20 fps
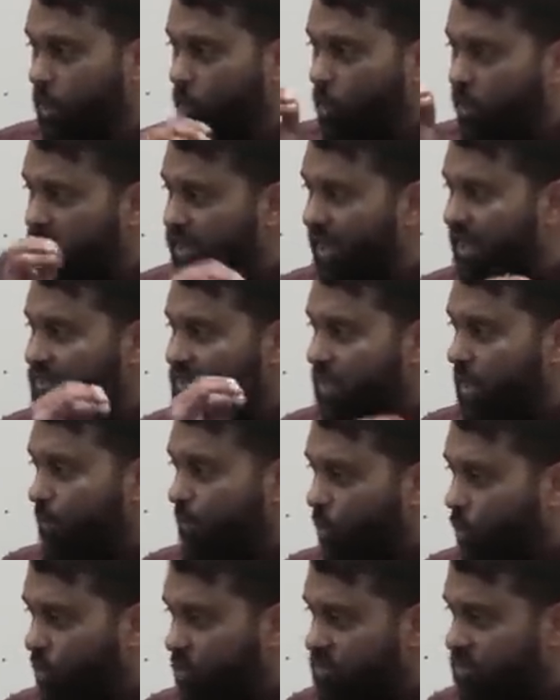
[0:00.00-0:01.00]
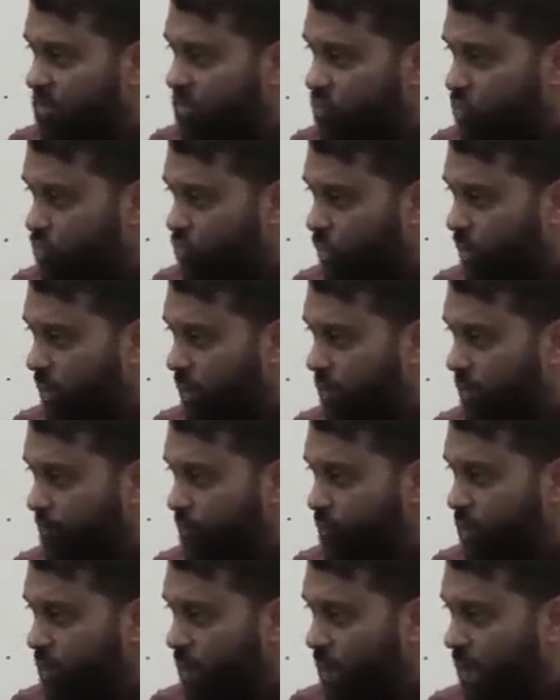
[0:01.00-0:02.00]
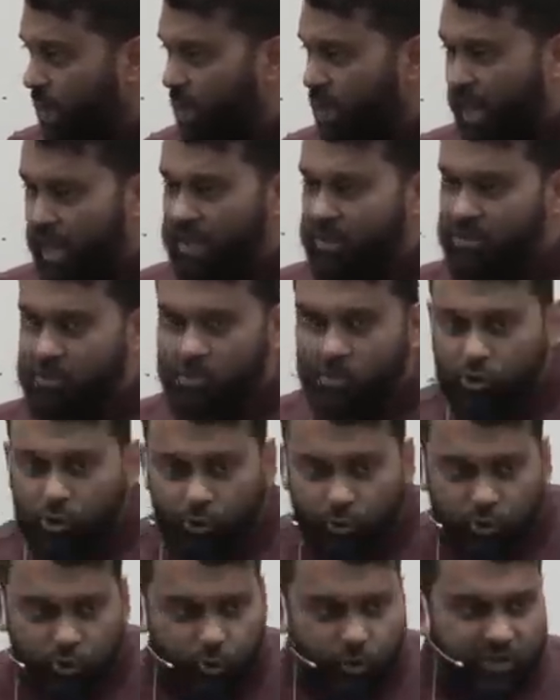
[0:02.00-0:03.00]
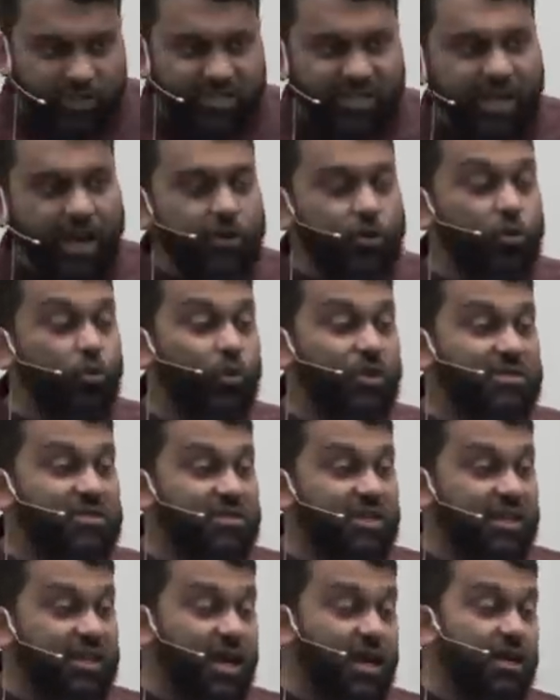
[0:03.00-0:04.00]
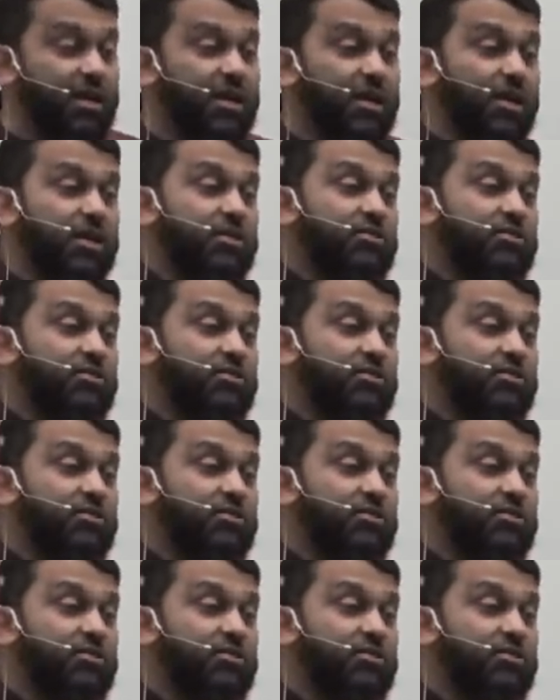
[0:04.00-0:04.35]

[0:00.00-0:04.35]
When that temple was destroyed and Jews were scattered once again,